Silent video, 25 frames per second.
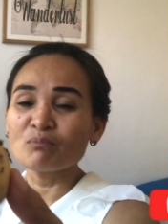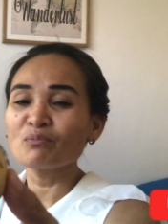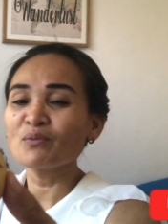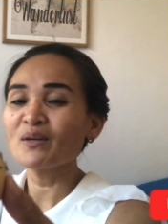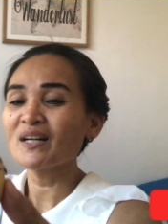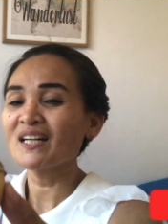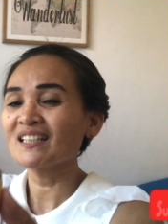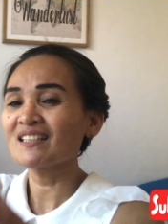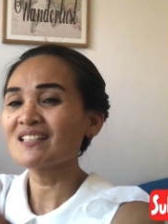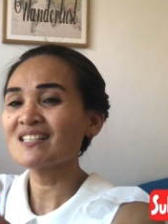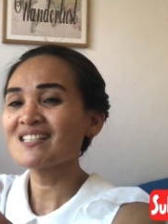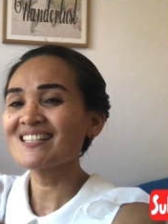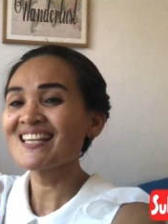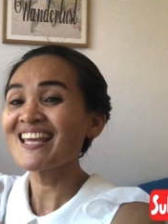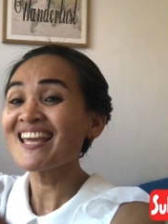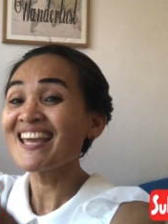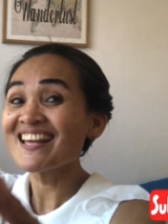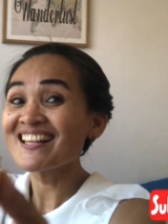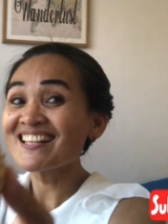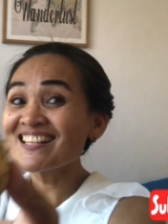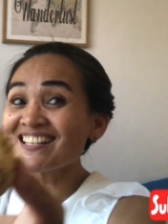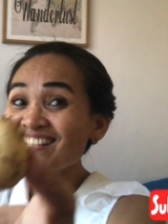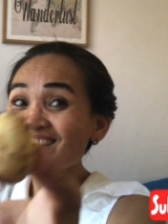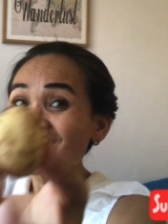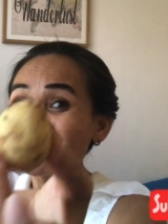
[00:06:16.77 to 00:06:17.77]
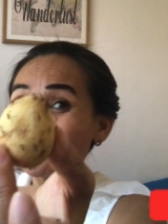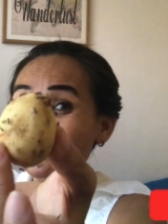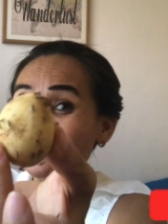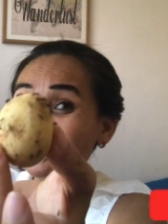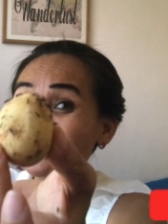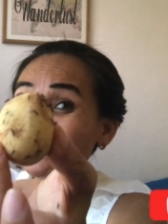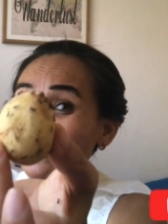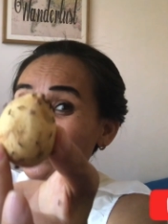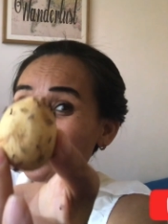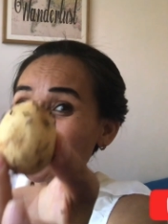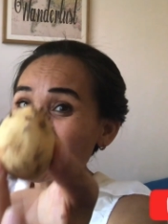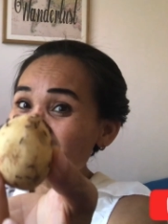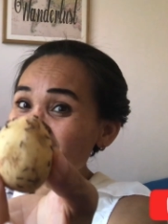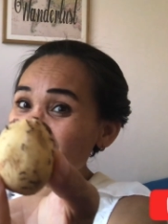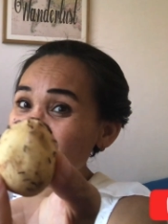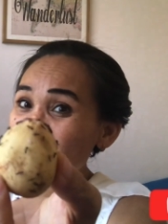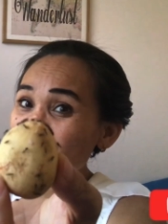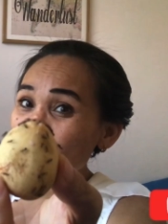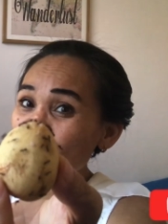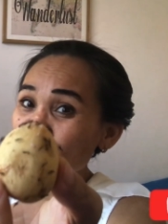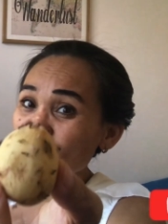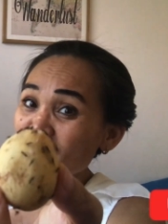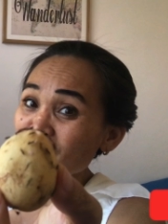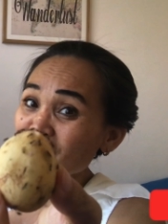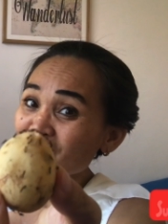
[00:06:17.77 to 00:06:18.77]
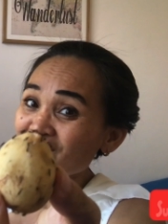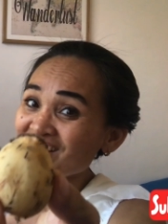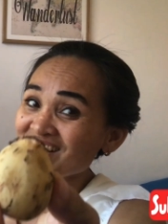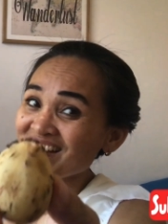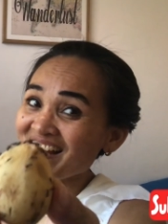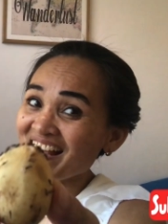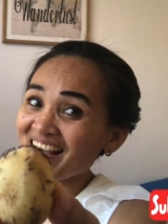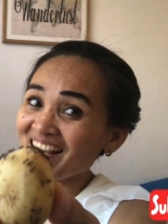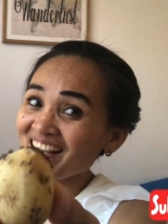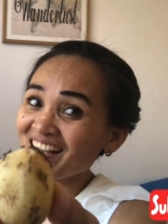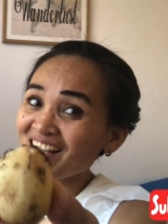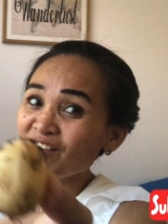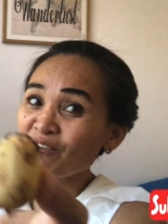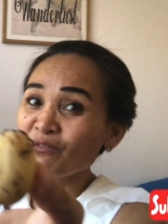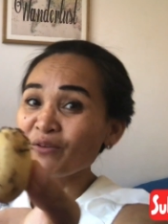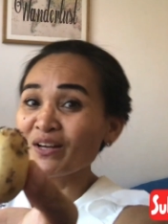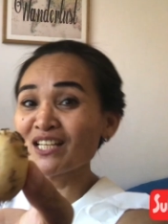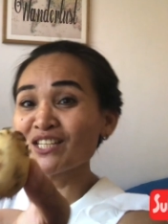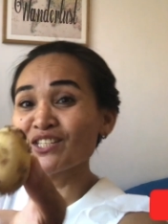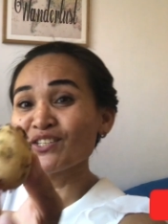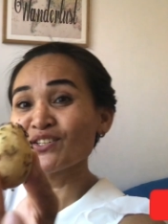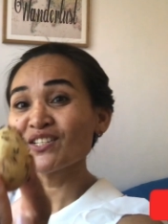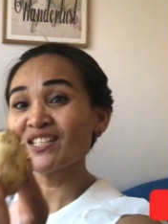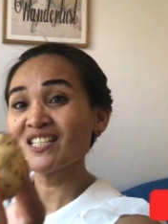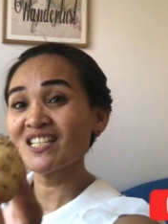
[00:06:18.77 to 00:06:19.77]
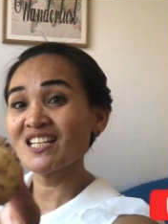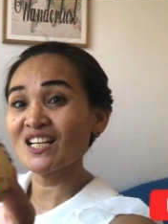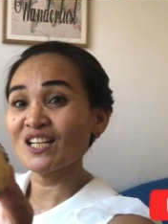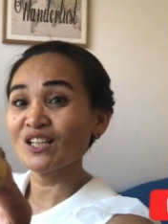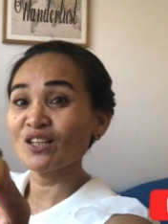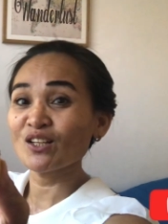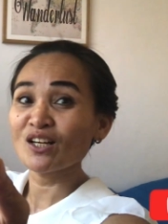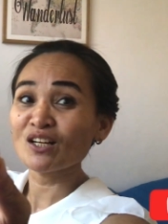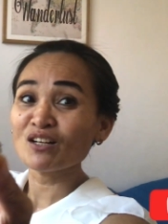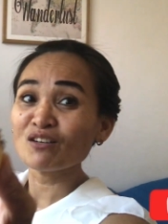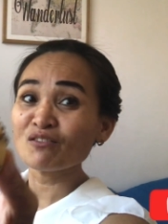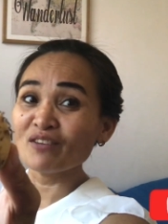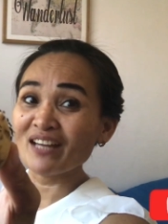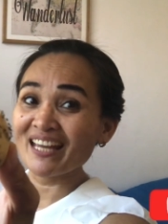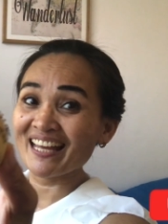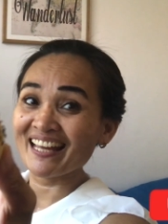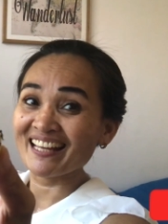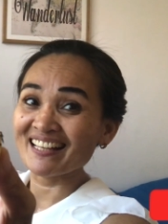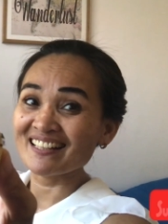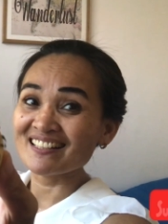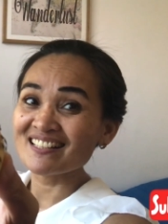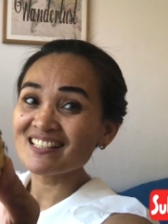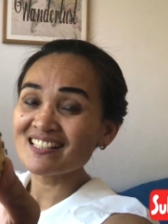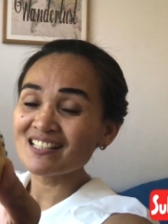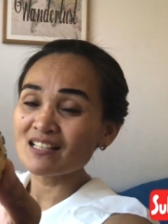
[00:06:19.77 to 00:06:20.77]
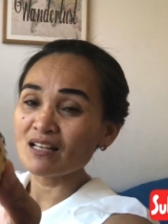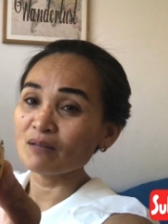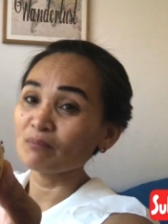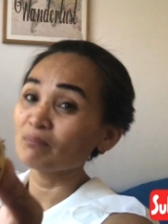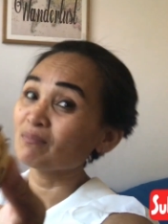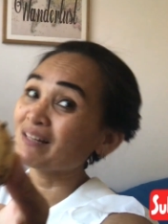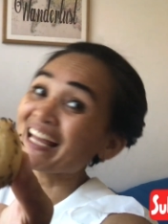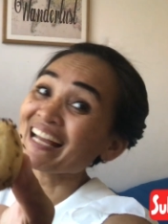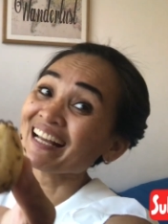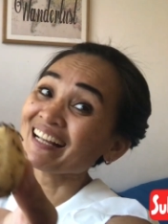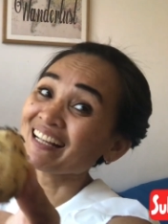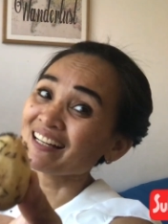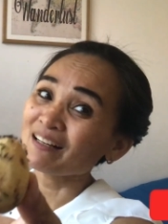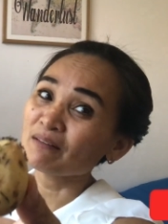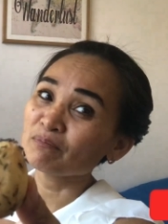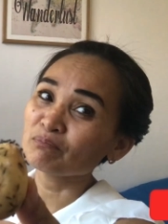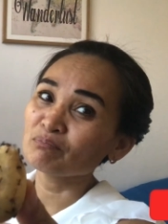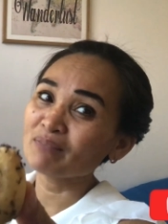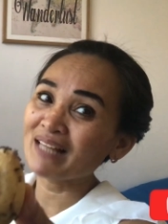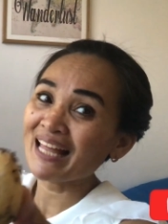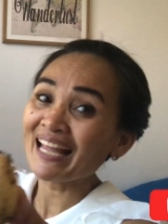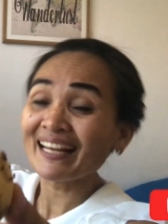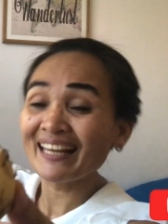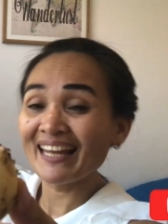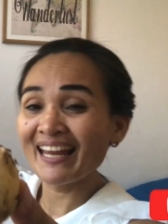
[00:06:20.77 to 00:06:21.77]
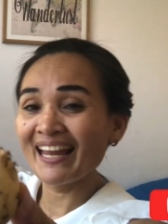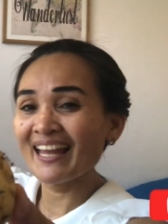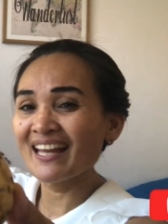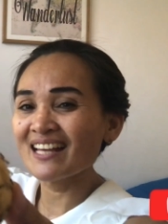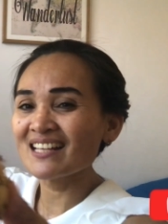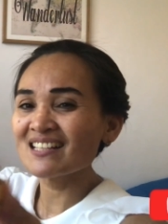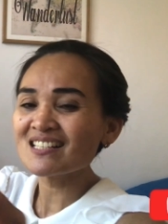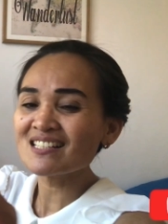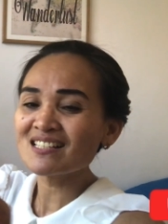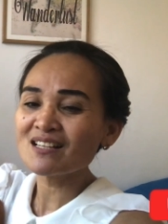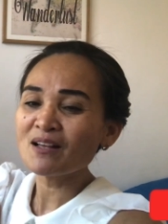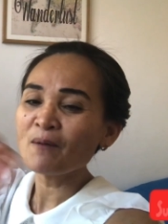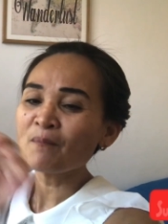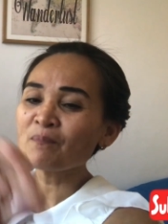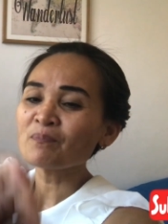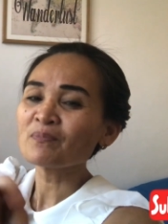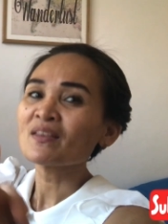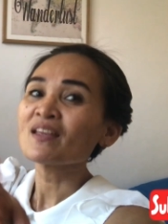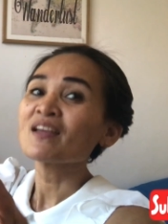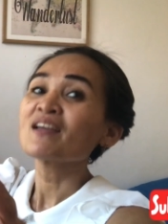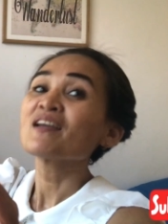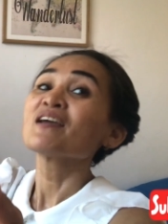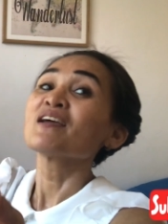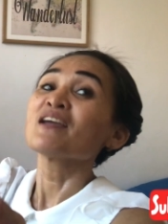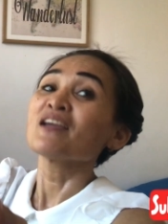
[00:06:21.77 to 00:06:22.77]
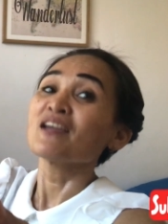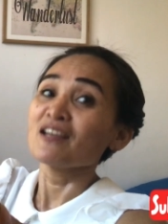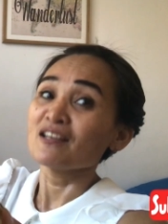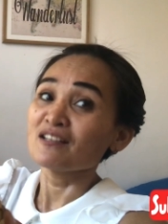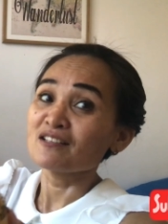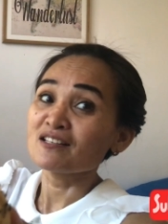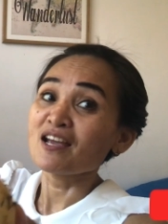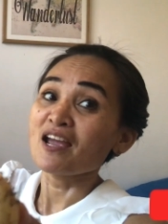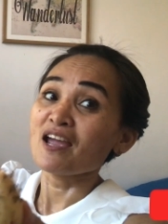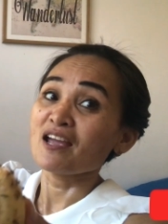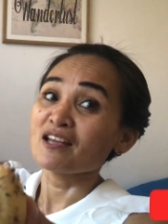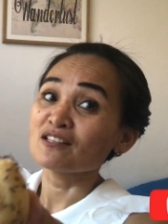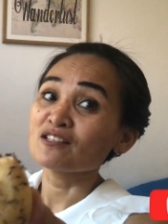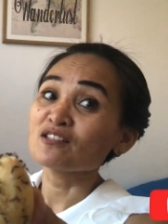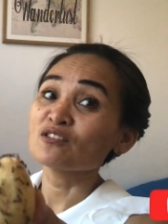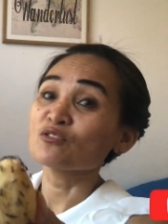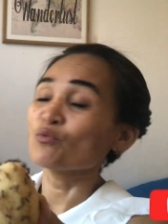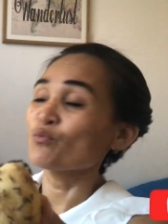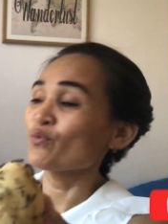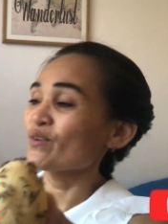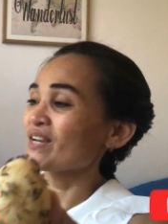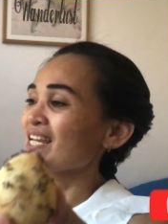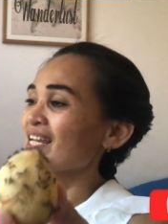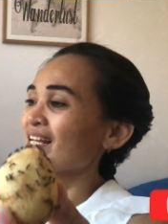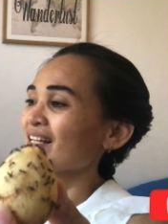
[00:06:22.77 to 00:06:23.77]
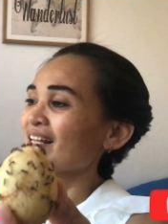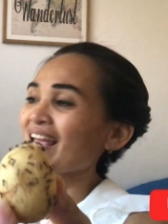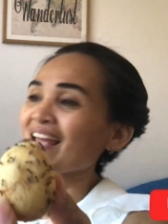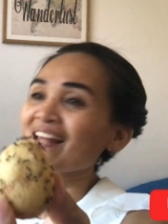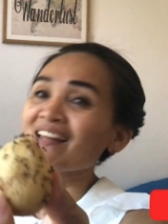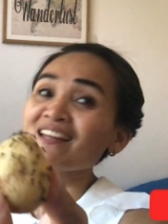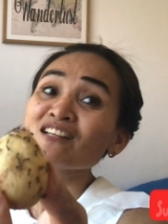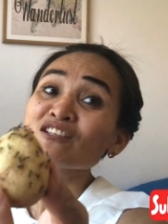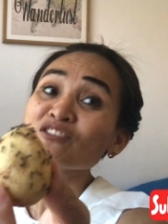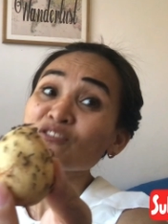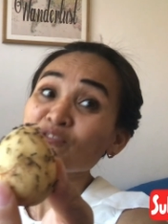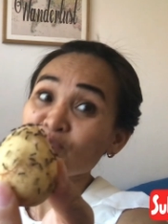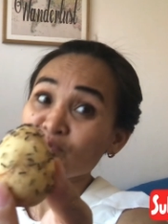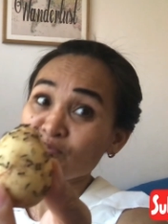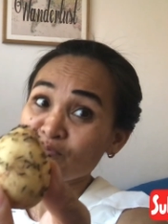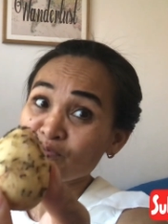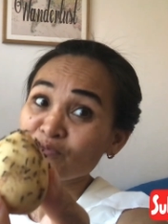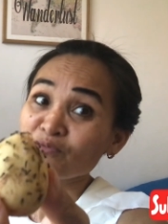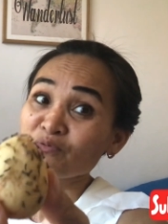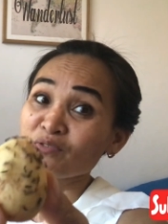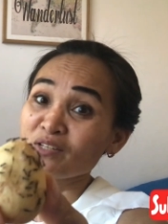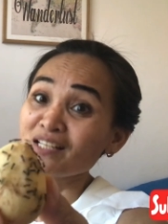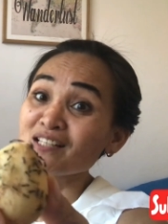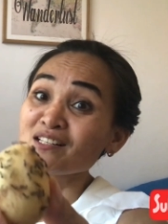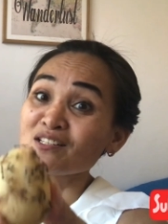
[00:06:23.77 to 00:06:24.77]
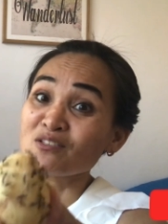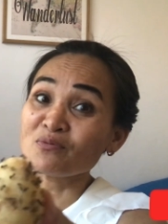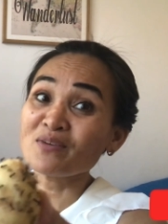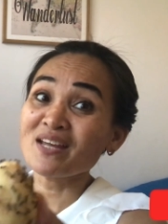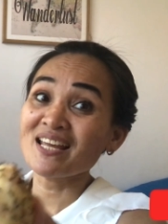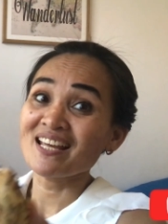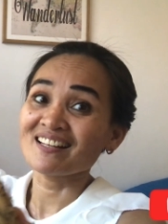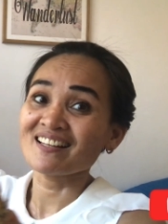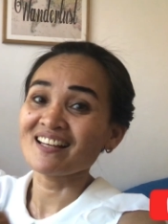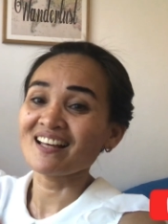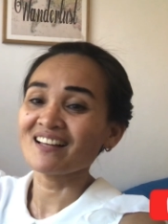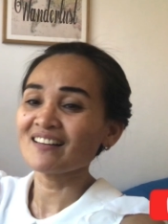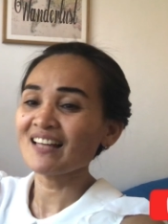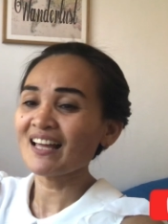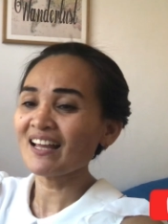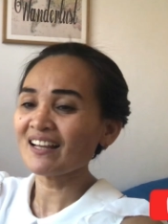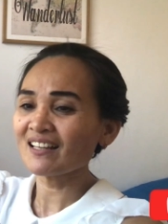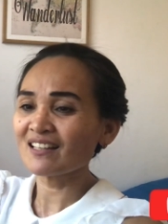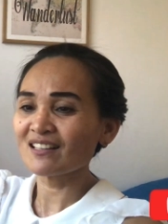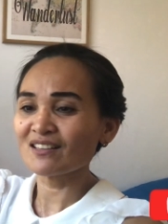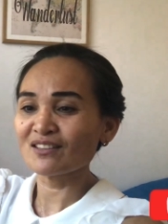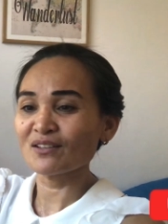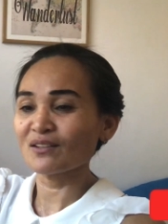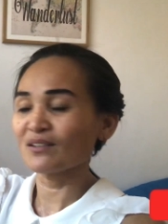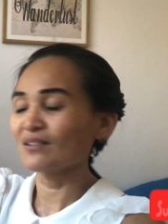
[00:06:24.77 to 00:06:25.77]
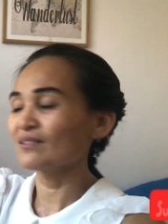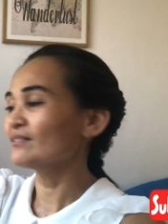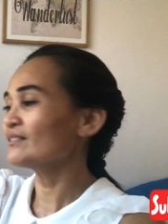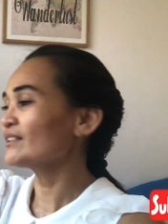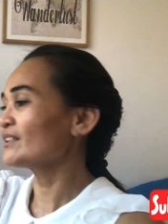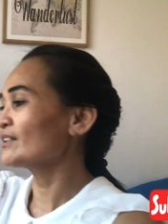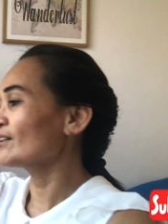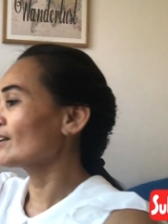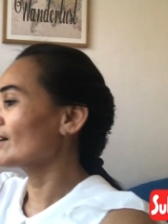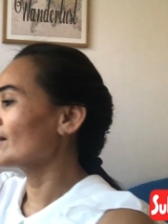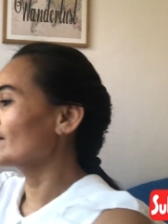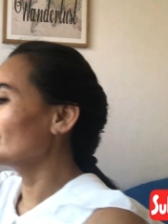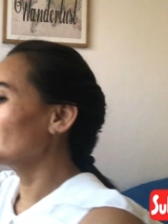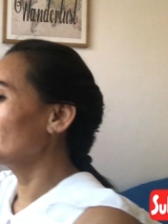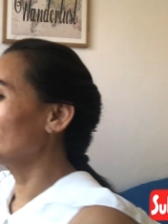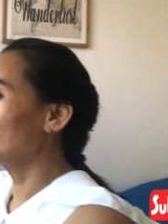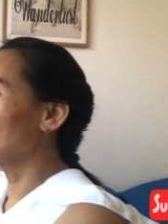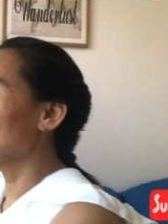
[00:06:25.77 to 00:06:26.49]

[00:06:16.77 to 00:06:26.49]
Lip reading: But since look, as people say, when you see a lot of ants, black ants, it tastes sweet, and it's sweet. I like it though, you know.